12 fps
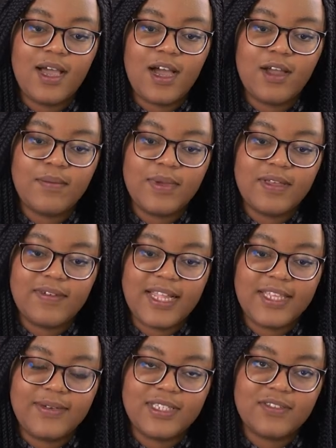our b
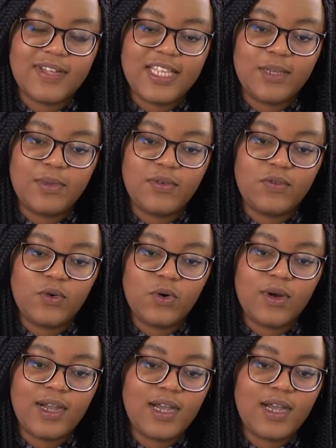value is the value before